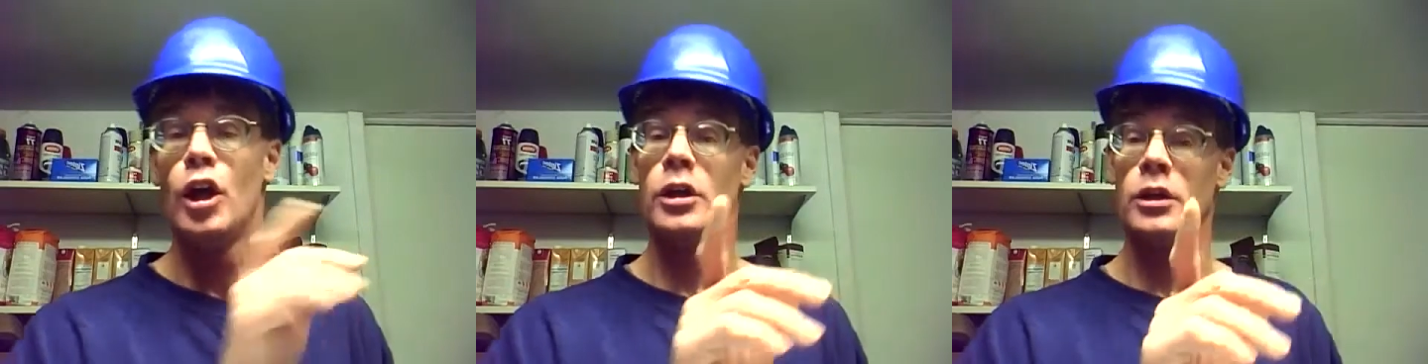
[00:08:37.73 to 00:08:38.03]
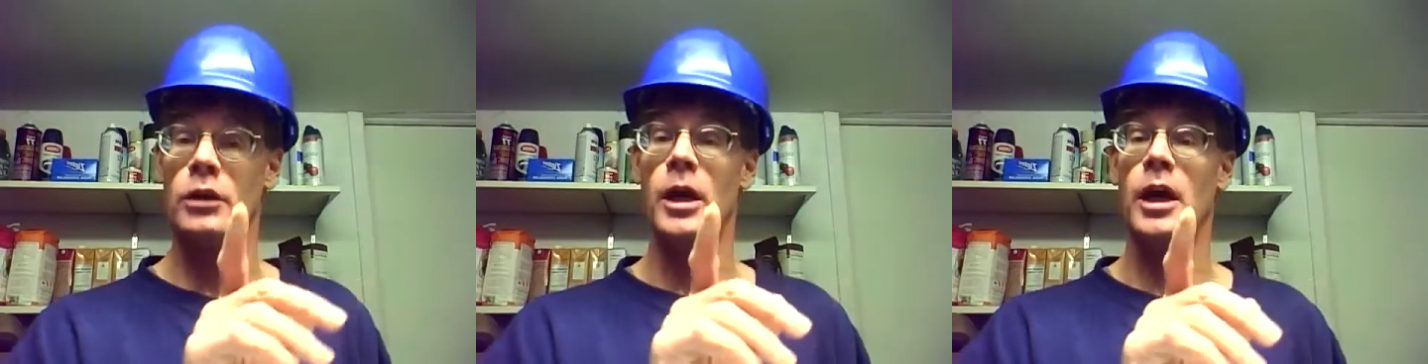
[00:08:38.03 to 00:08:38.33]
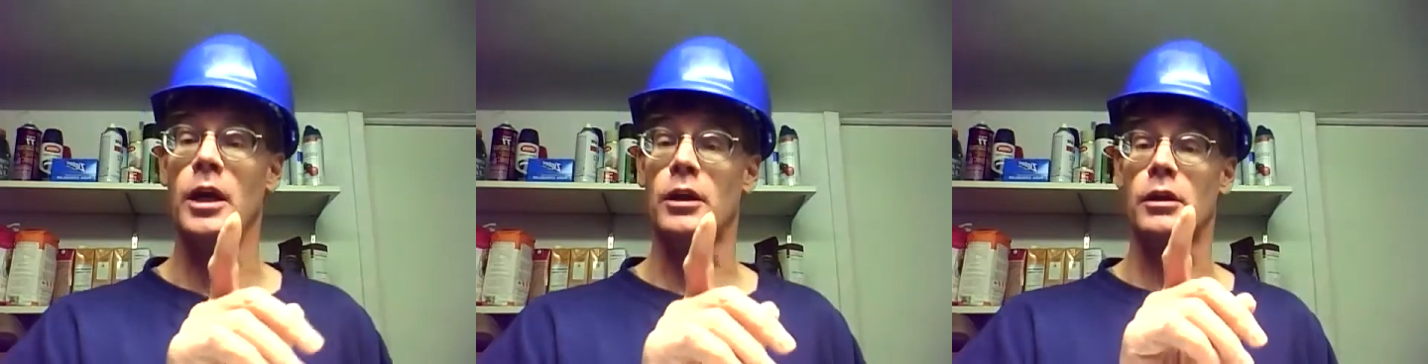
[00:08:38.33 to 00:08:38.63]
You know
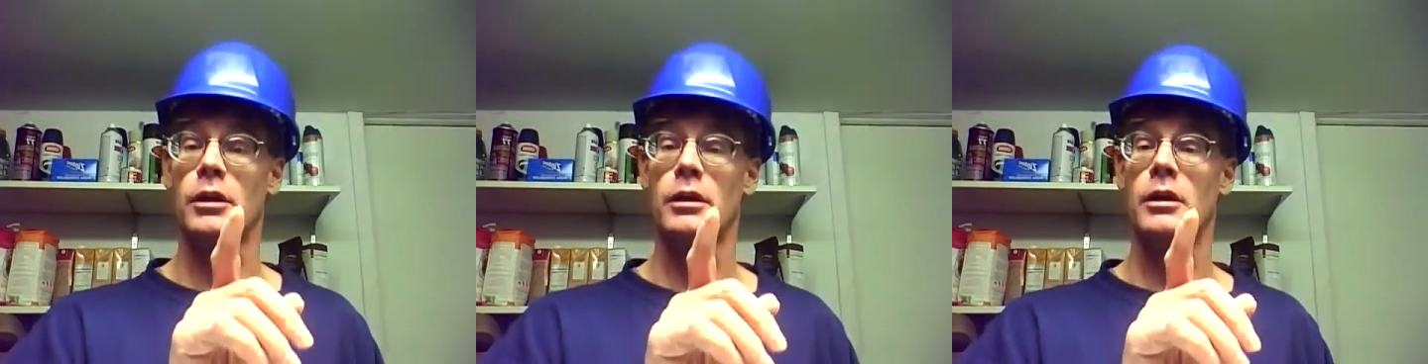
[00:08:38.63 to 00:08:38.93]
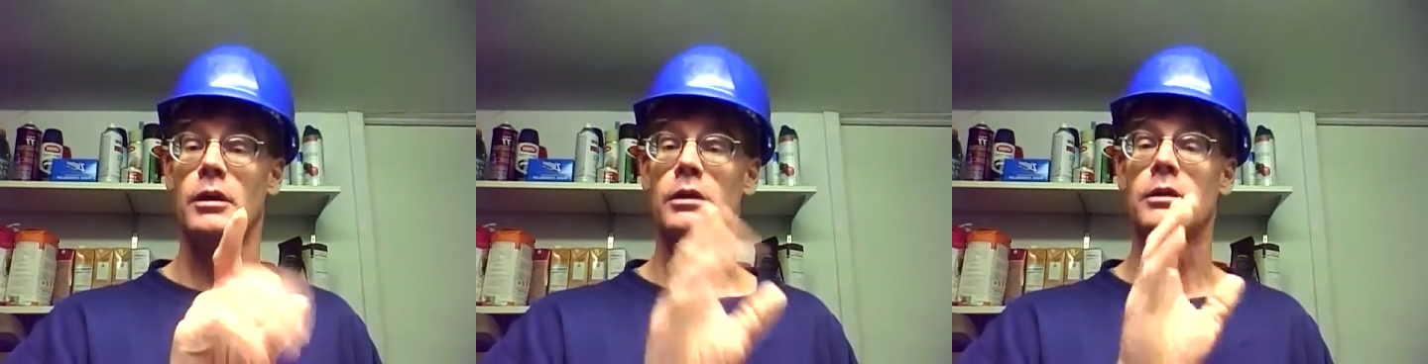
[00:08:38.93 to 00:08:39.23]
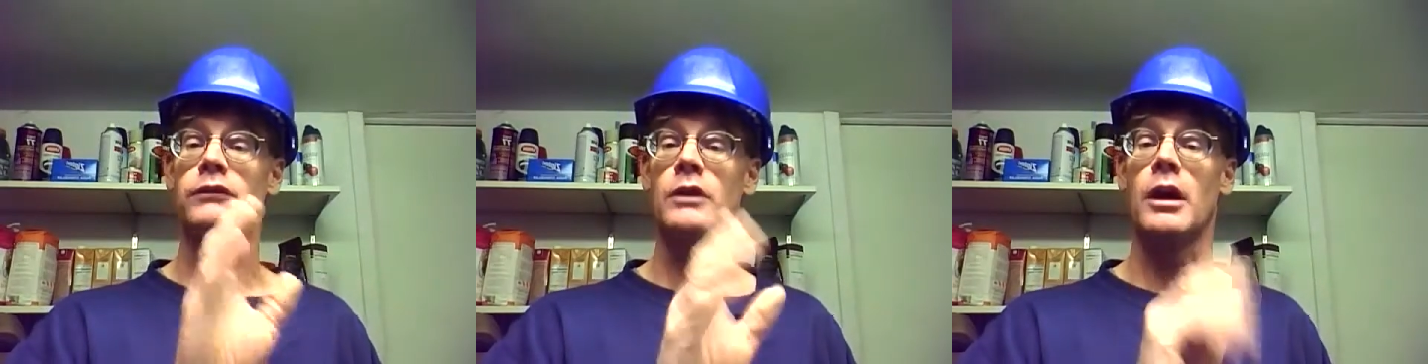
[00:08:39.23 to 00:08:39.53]
what?
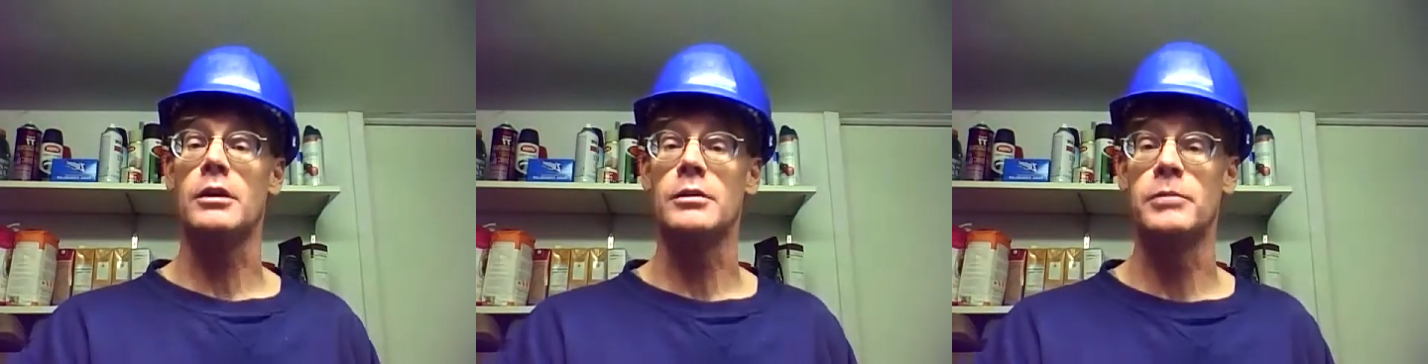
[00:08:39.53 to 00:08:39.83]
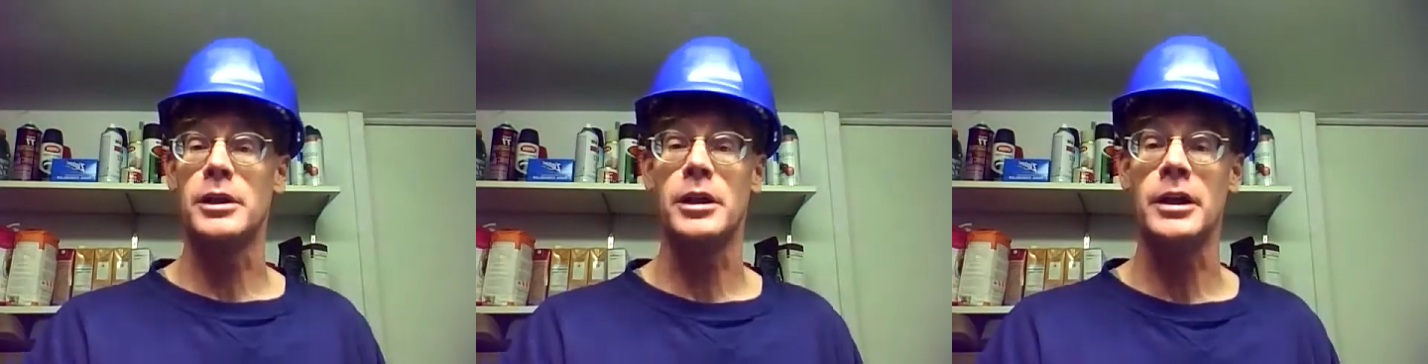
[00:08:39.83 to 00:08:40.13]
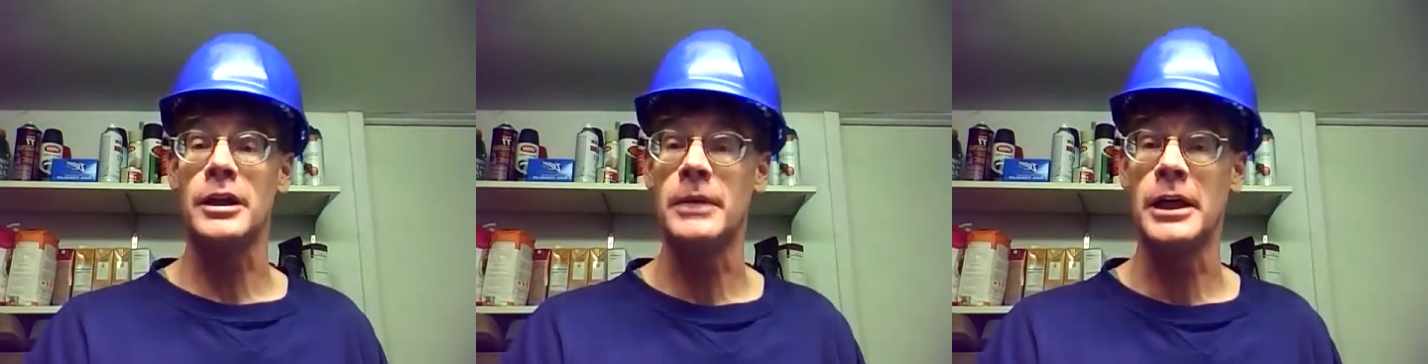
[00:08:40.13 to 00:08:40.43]
You've got to be
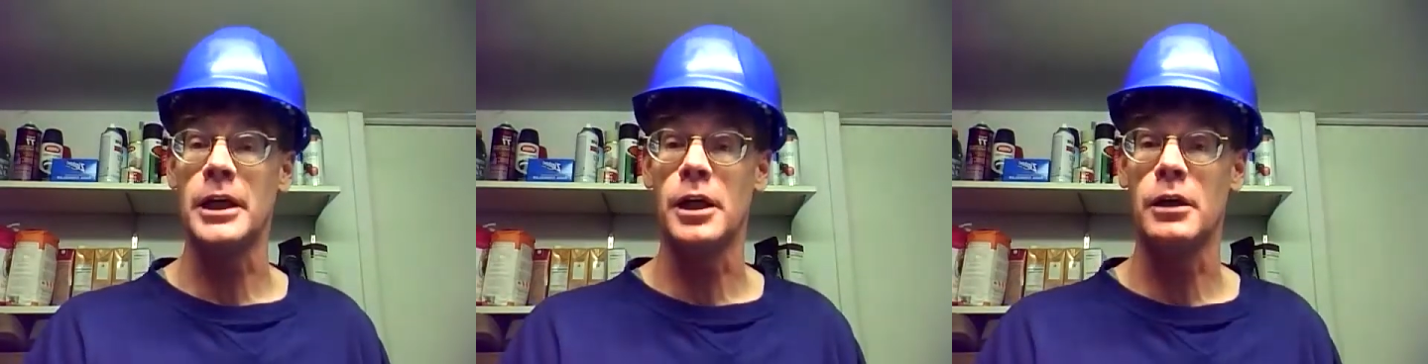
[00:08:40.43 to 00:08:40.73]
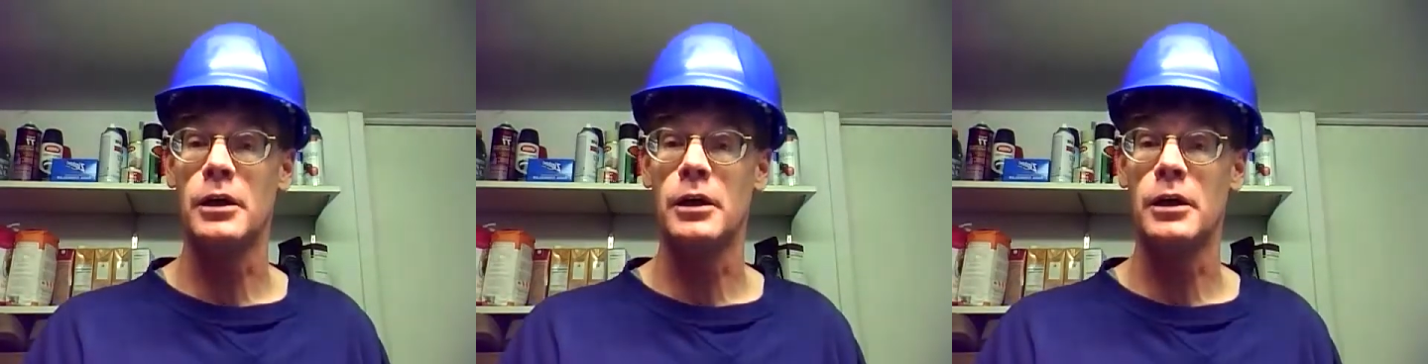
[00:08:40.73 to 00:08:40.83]
kidding me.